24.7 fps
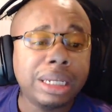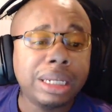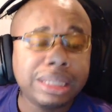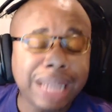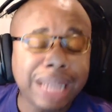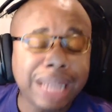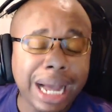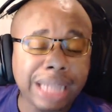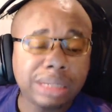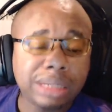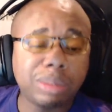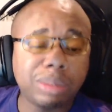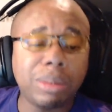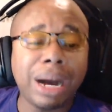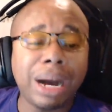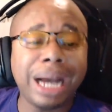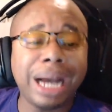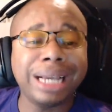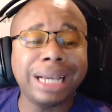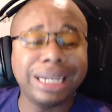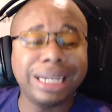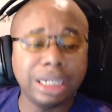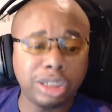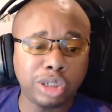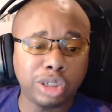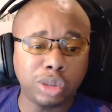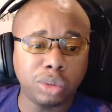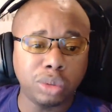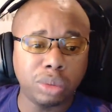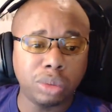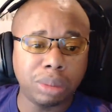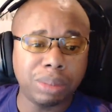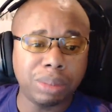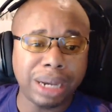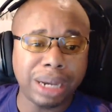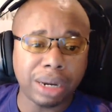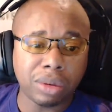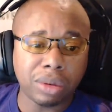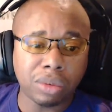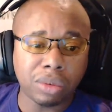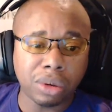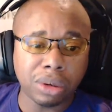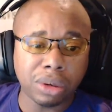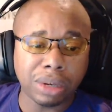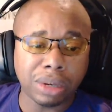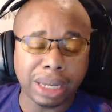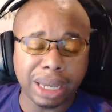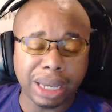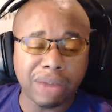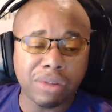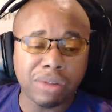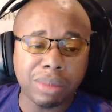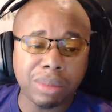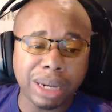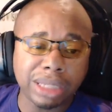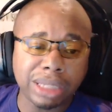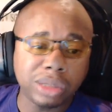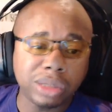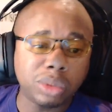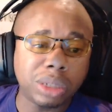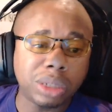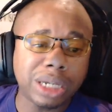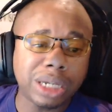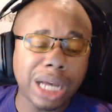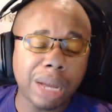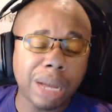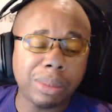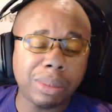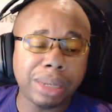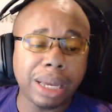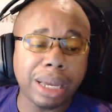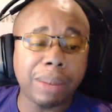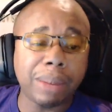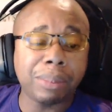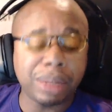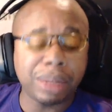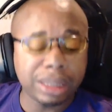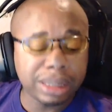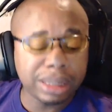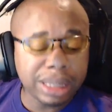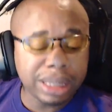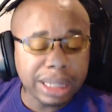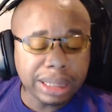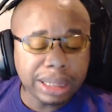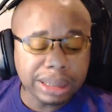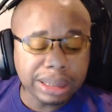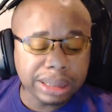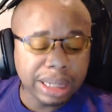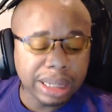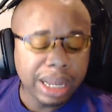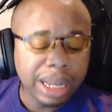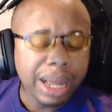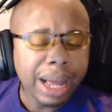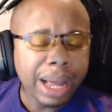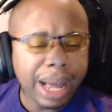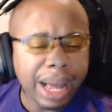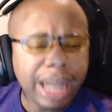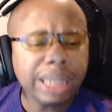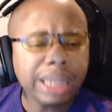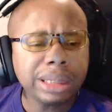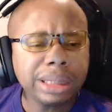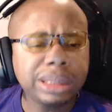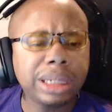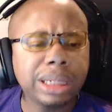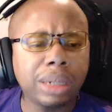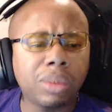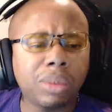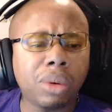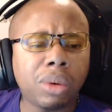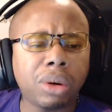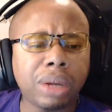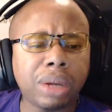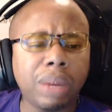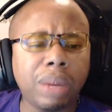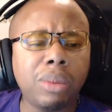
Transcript: That's my issue with battle royal. Like everybody's doing a copycat, but this I can see it work.